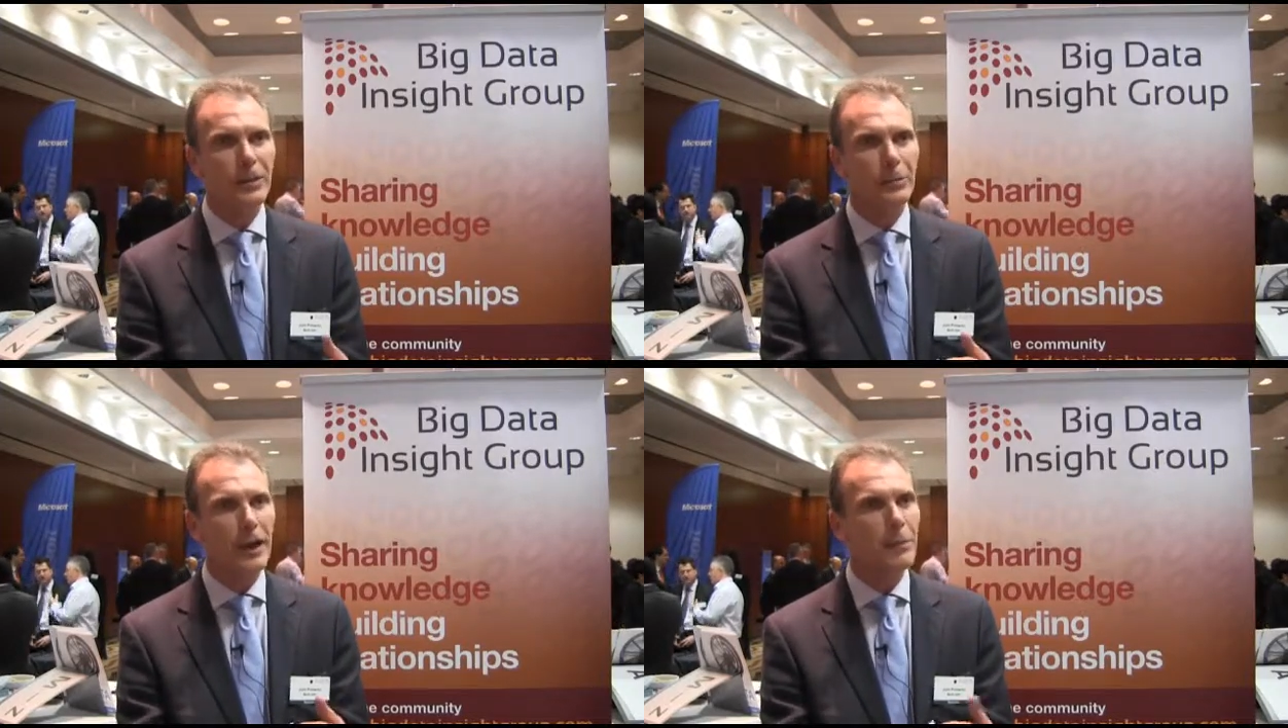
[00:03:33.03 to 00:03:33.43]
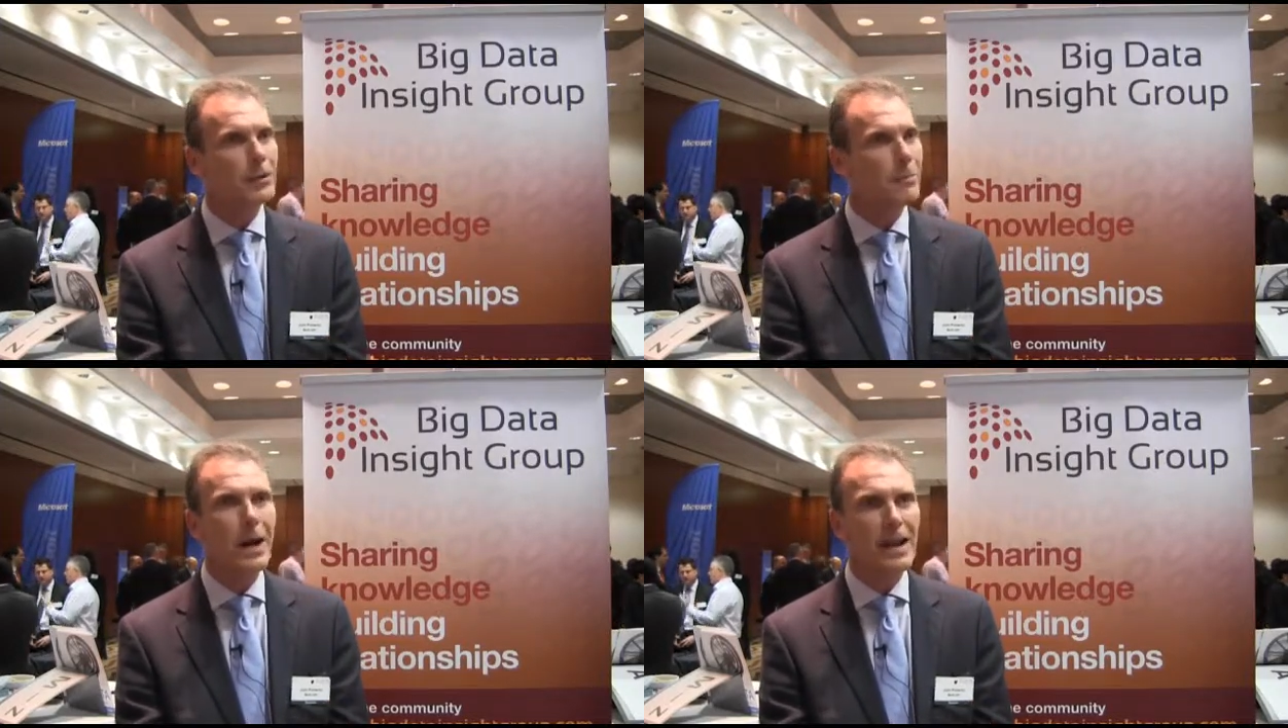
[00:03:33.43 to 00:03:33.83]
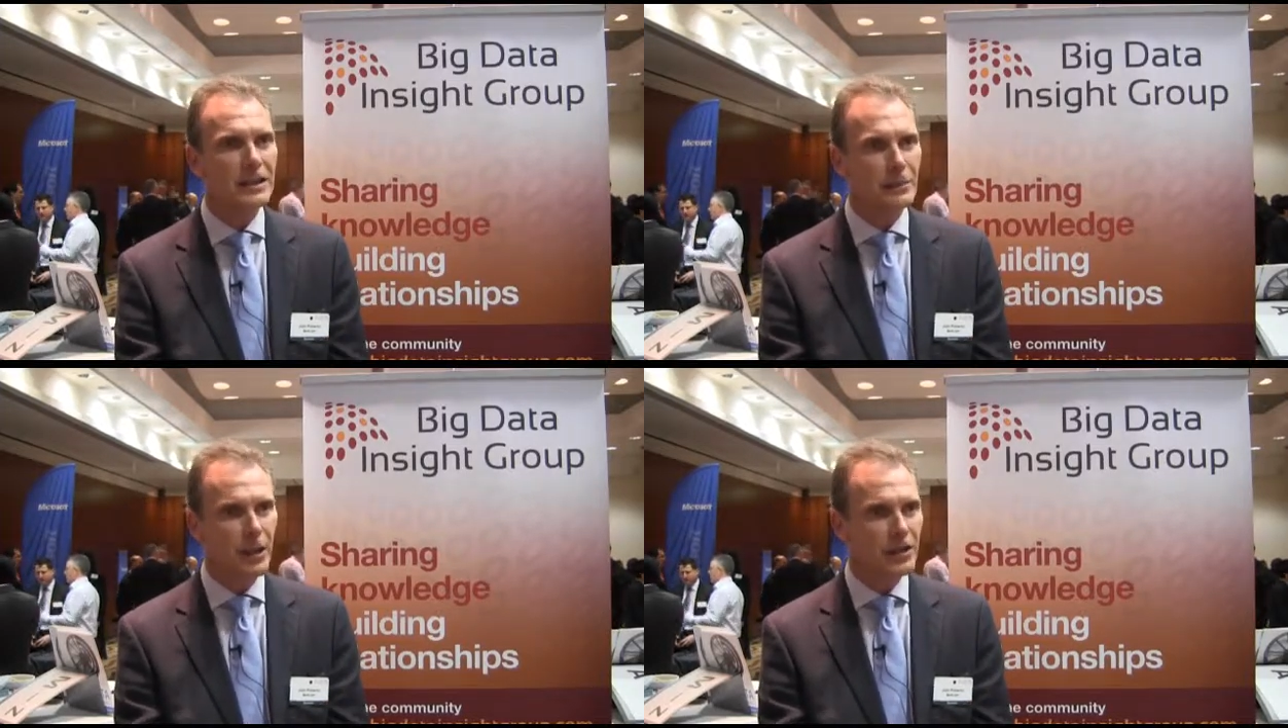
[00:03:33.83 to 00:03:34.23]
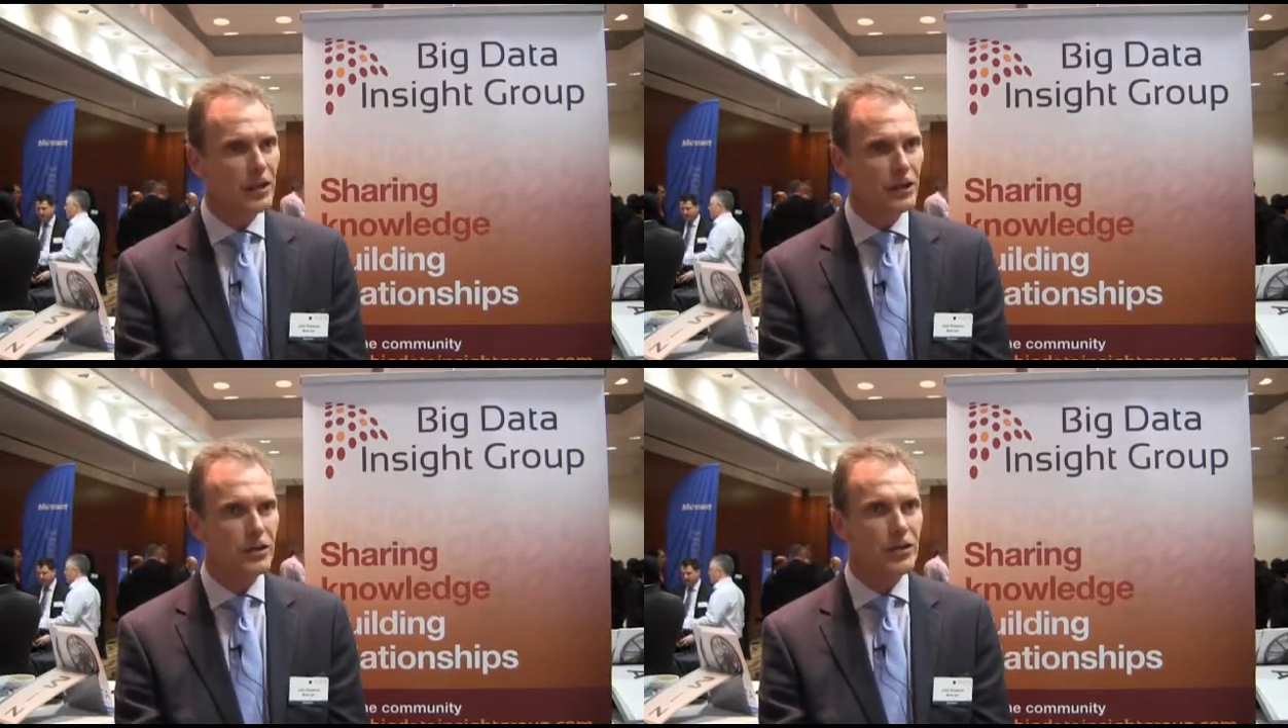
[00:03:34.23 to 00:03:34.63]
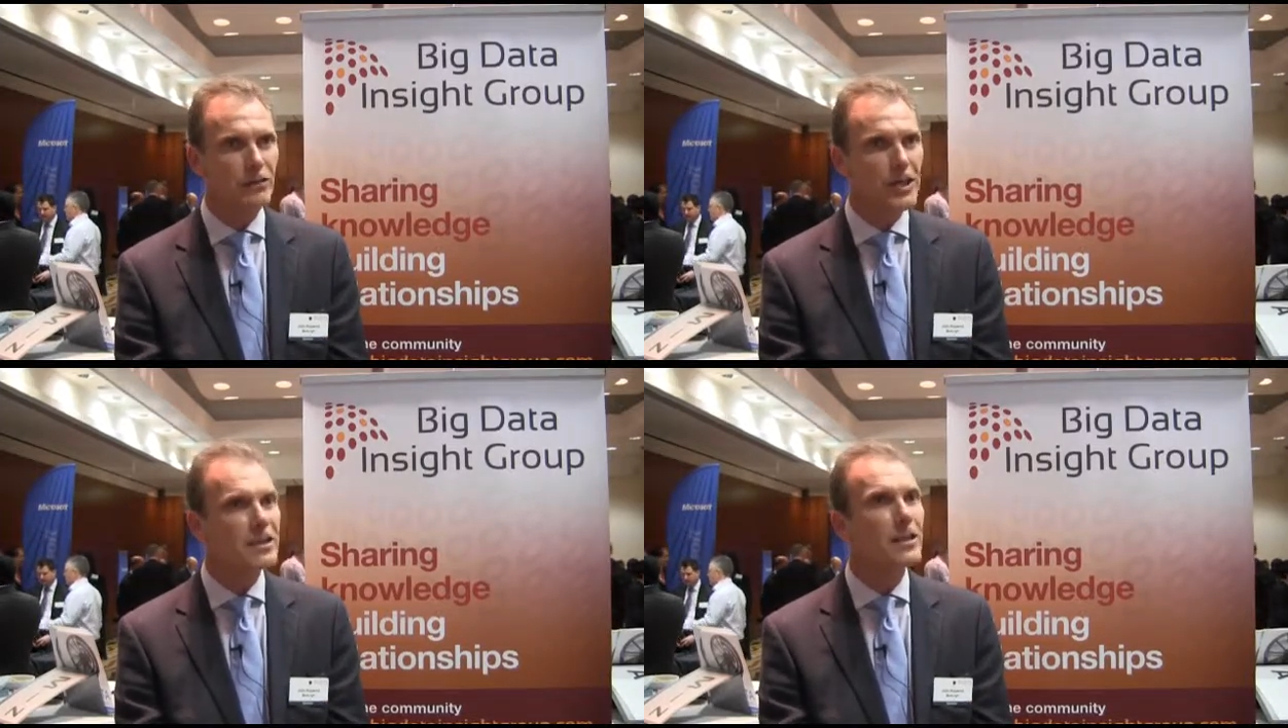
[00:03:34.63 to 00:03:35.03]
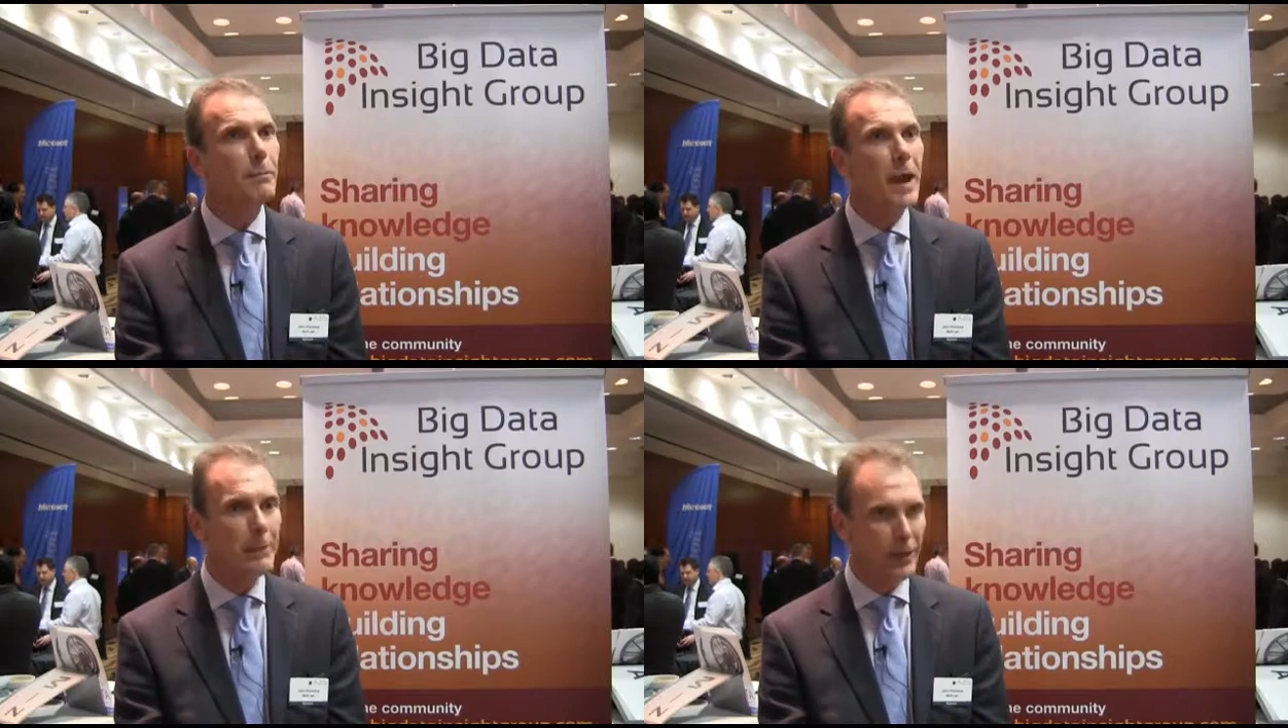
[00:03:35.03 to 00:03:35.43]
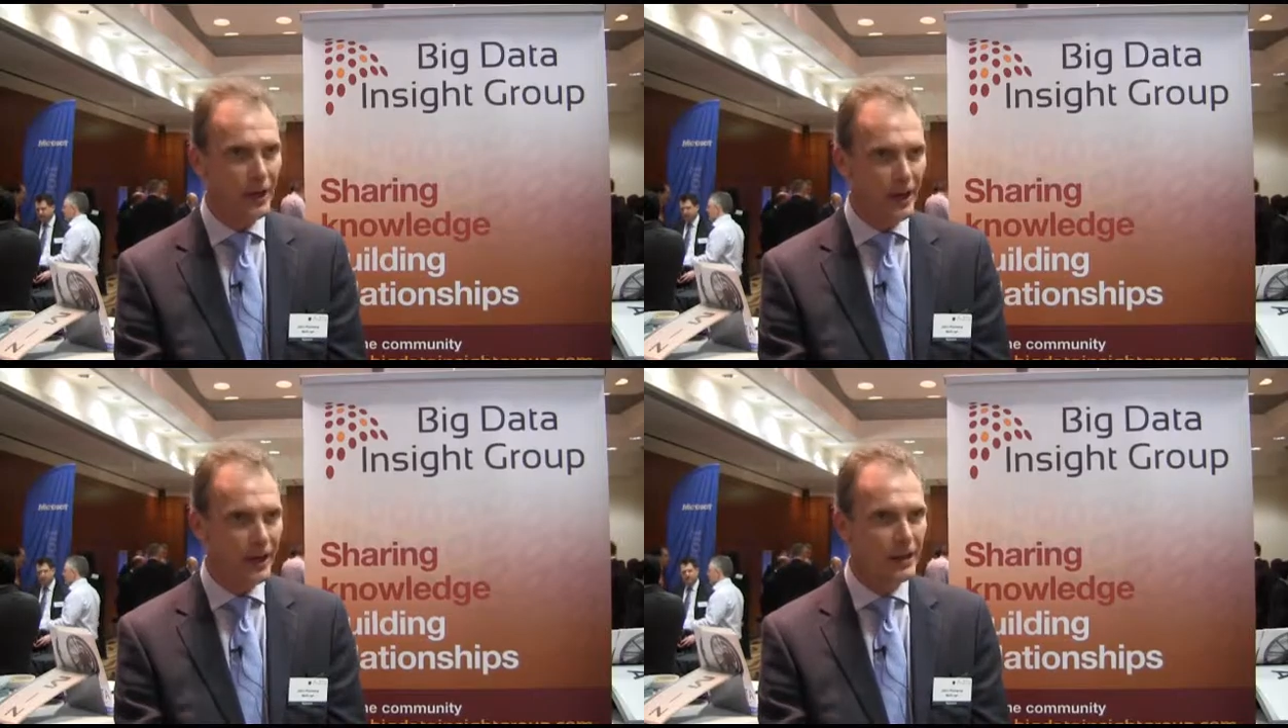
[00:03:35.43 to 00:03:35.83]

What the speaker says: be able to maximize the use of disk and memory